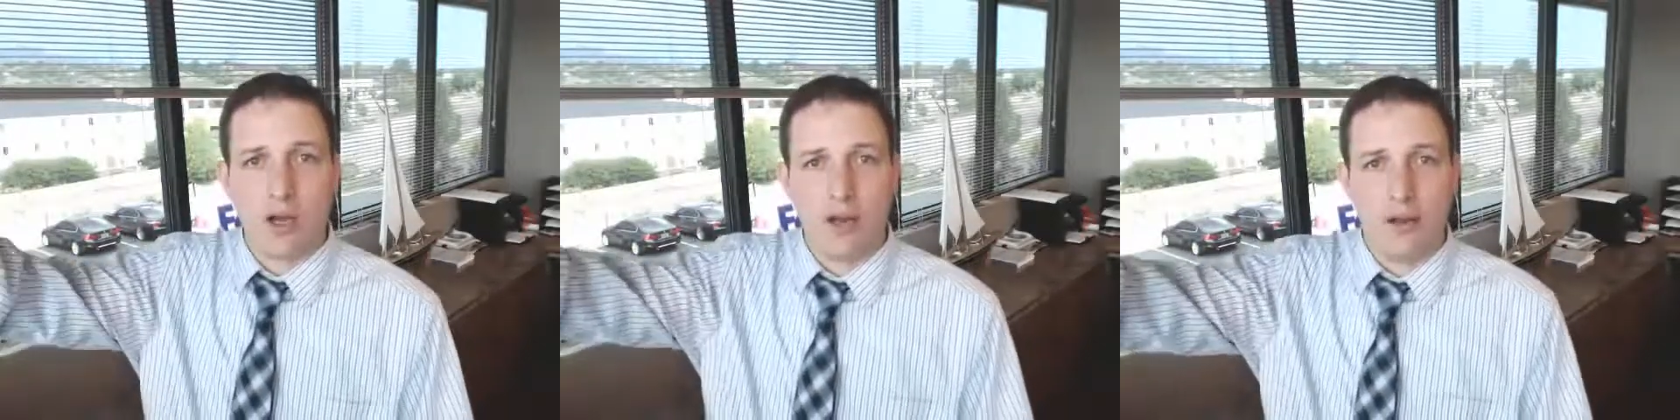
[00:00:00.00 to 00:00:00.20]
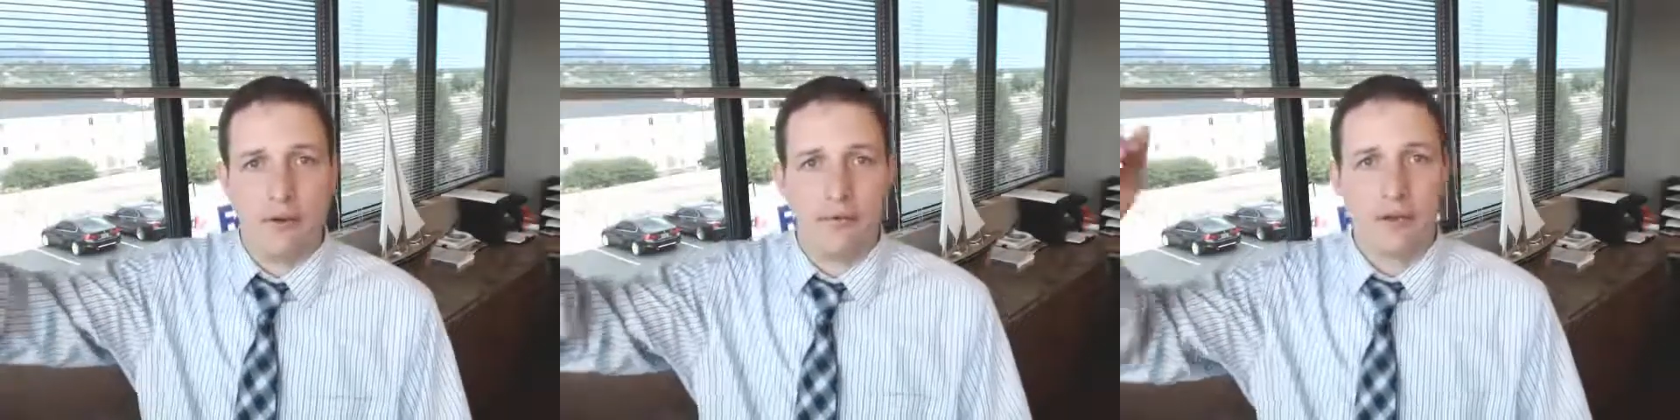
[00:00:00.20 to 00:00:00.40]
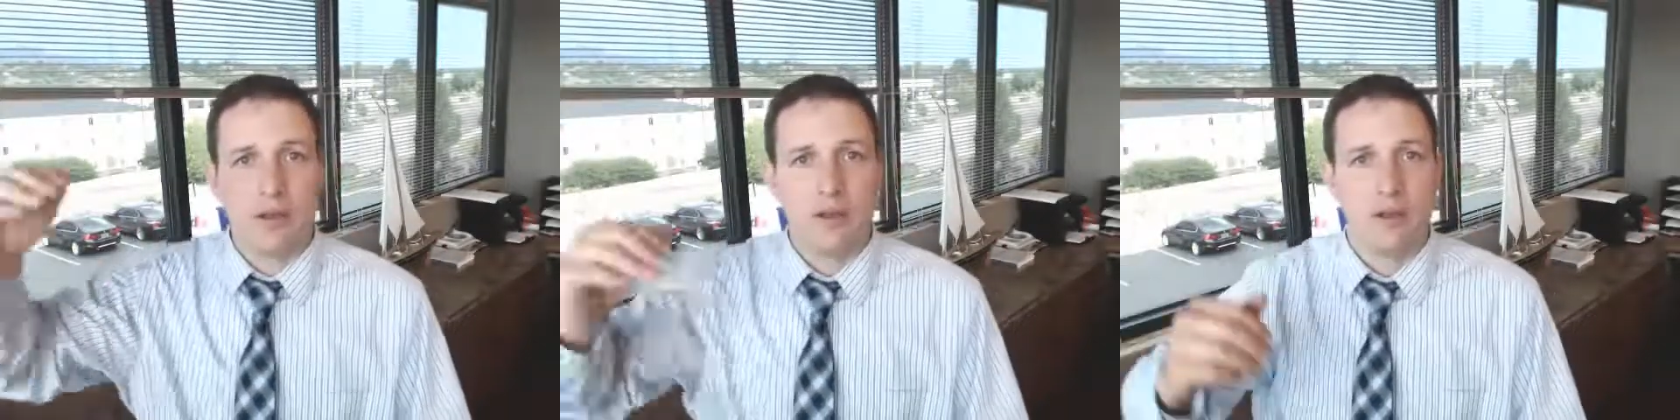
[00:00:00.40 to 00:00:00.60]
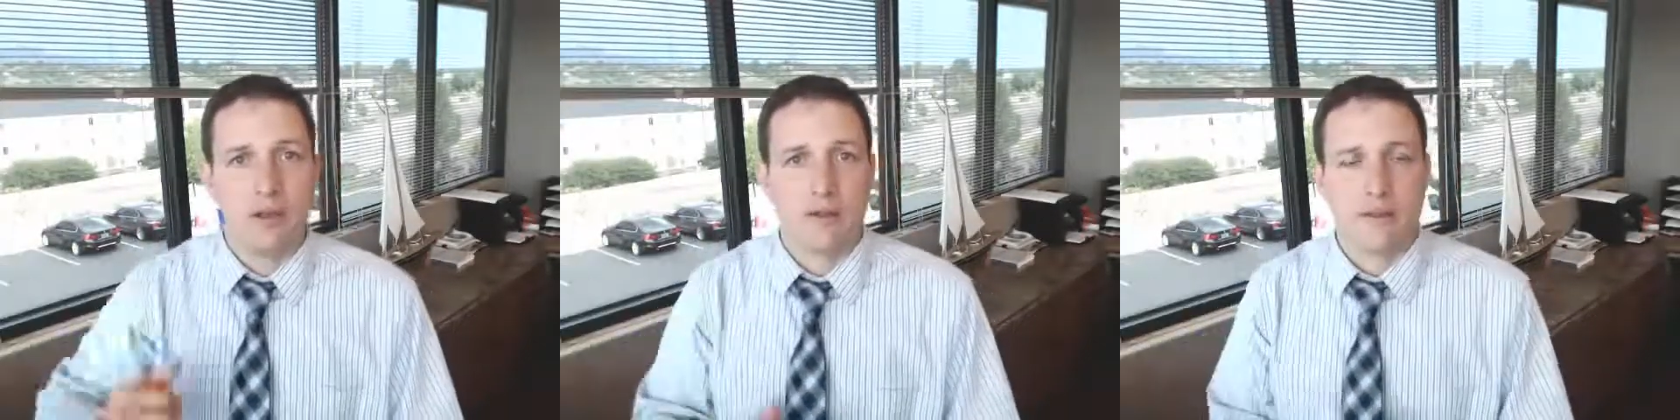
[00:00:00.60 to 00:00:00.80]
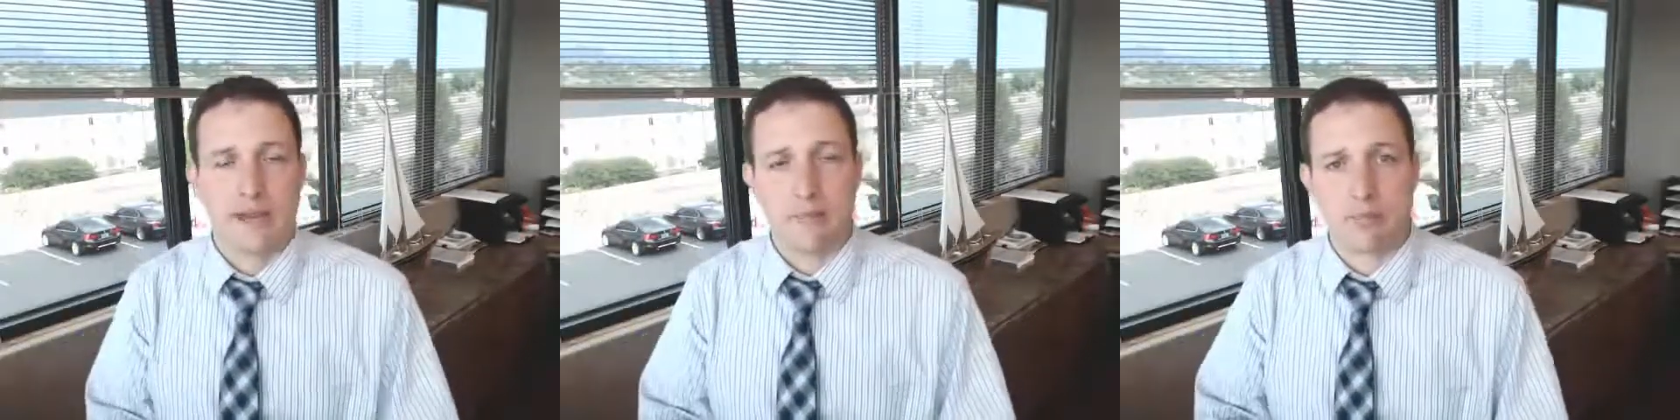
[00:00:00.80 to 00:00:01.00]
of
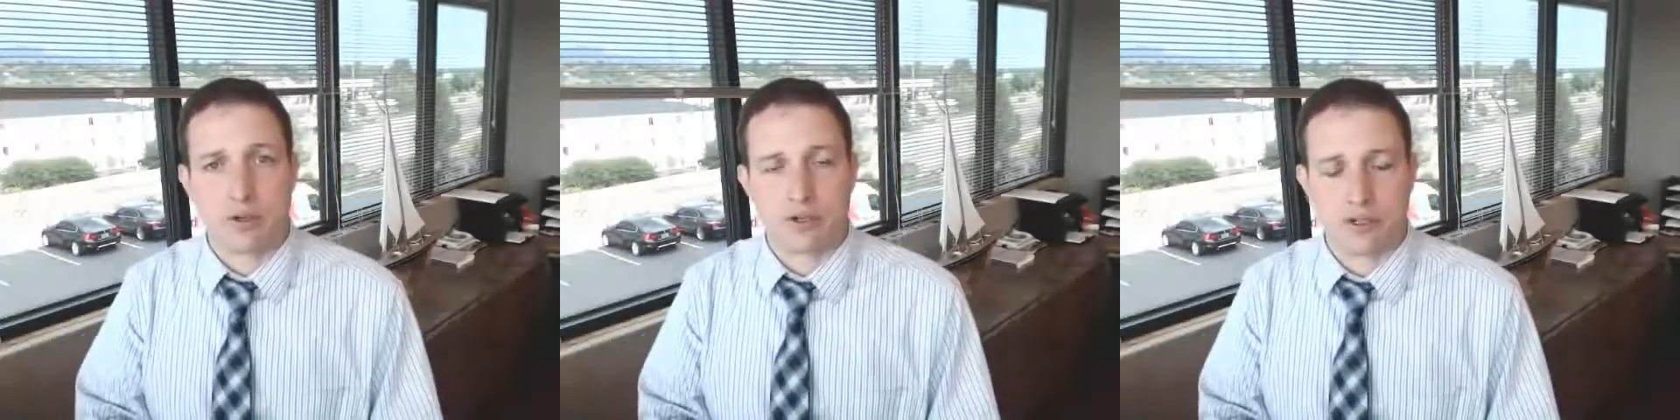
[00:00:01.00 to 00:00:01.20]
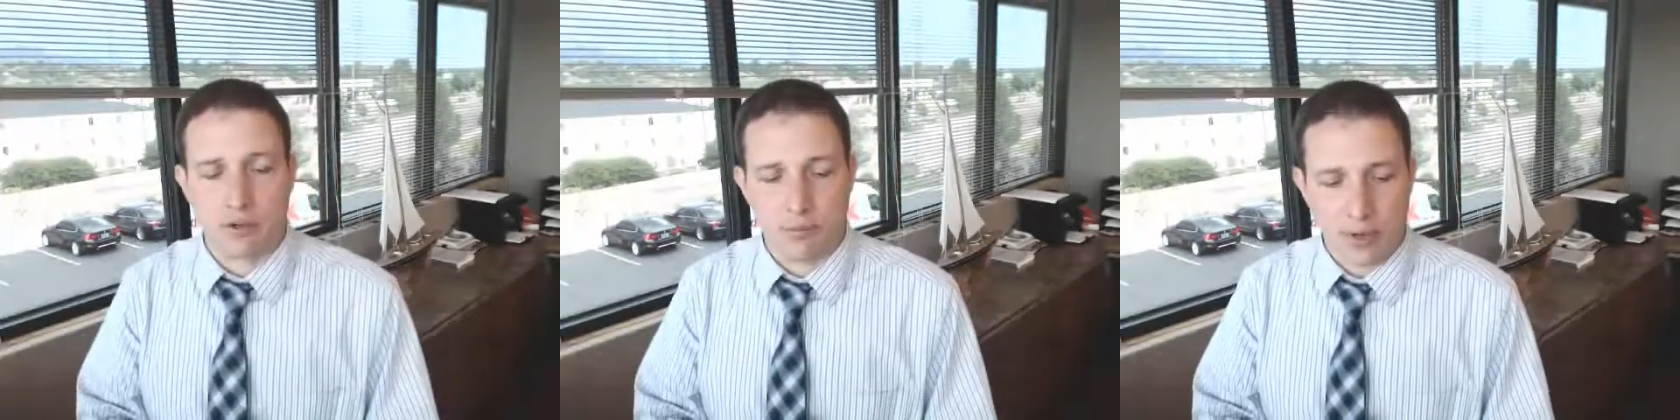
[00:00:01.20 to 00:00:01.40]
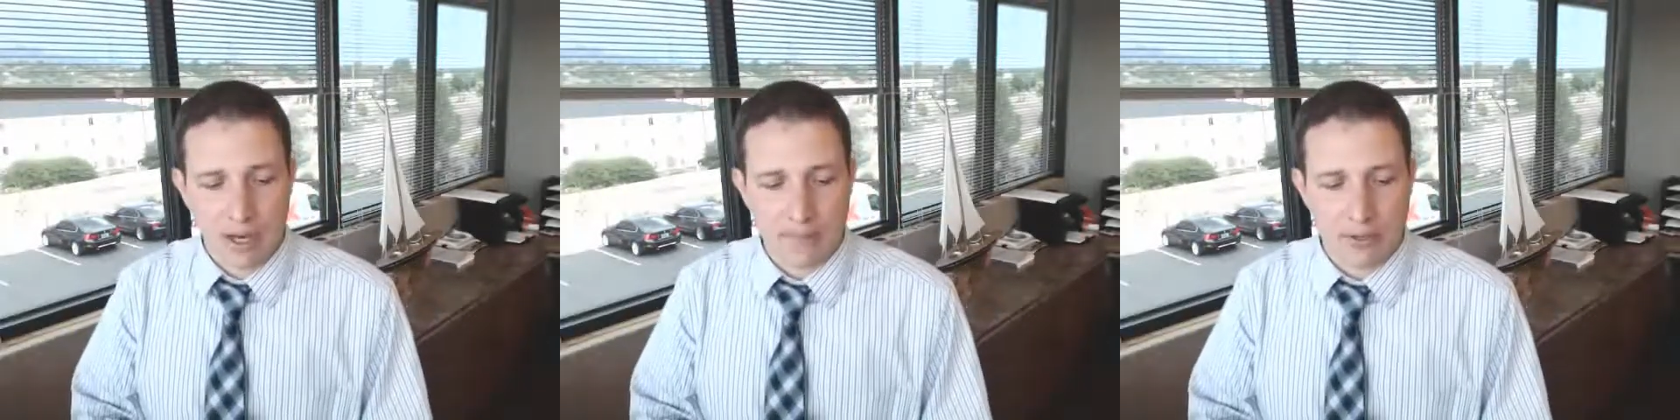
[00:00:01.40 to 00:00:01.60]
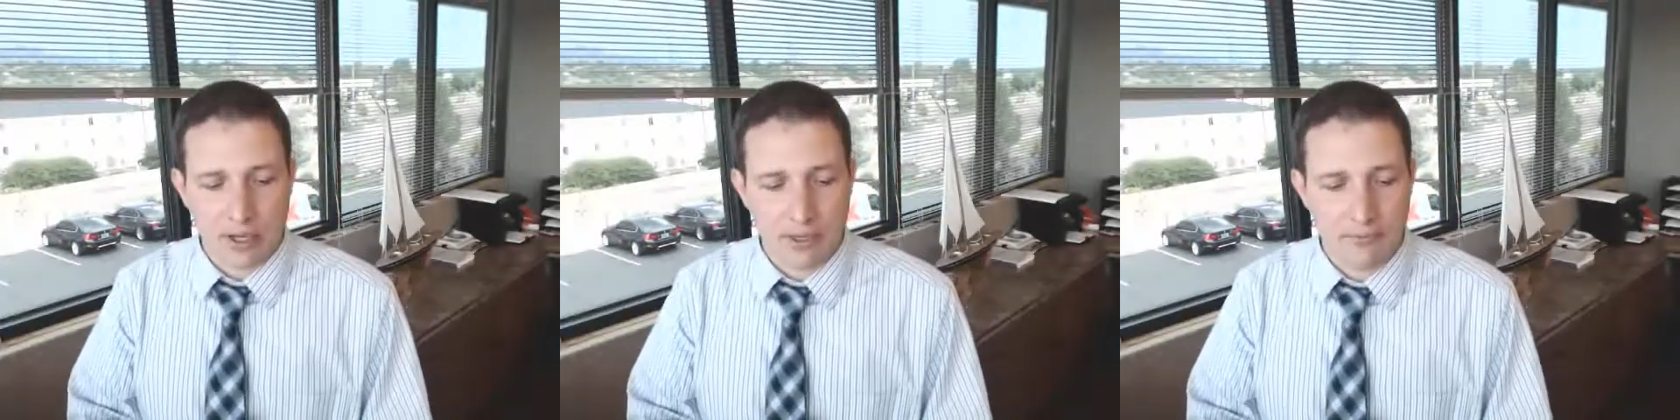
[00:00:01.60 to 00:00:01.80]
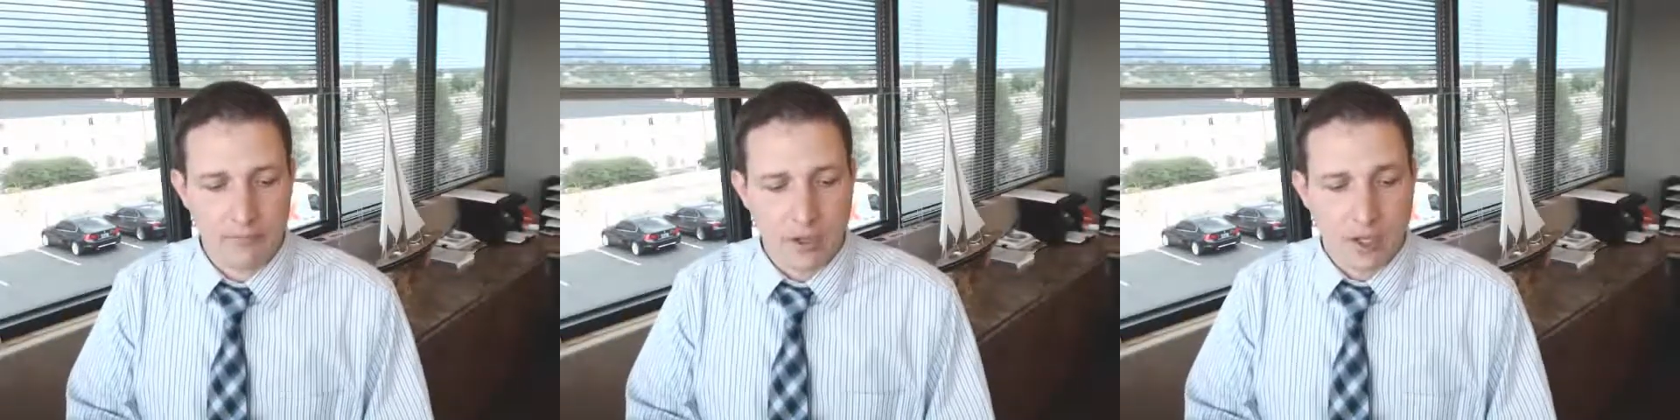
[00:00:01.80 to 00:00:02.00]
that personal
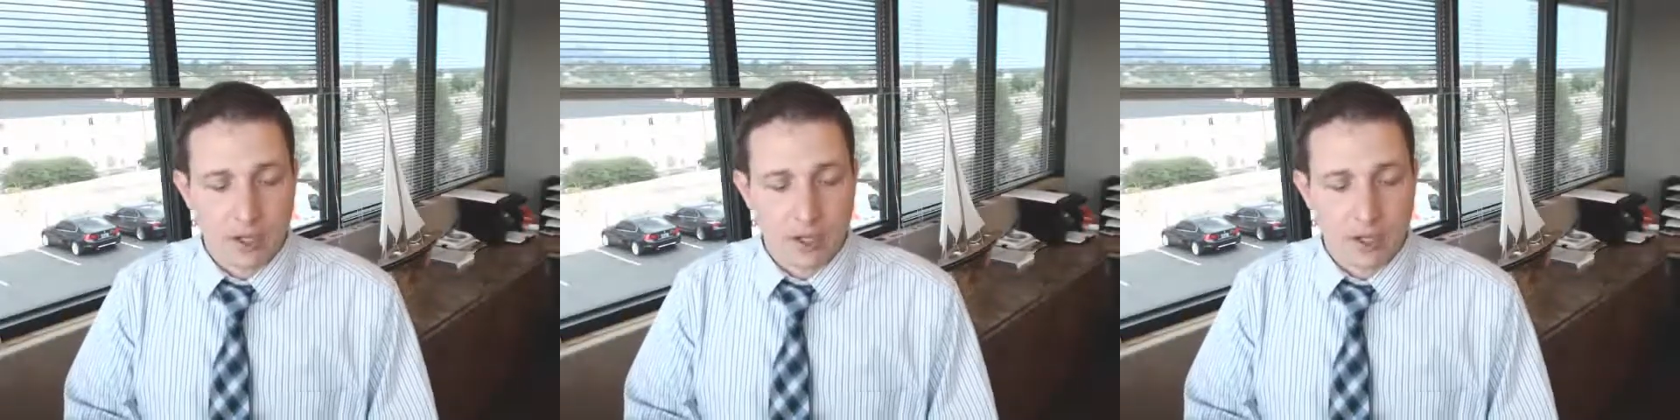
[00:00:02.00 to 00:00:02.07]
property.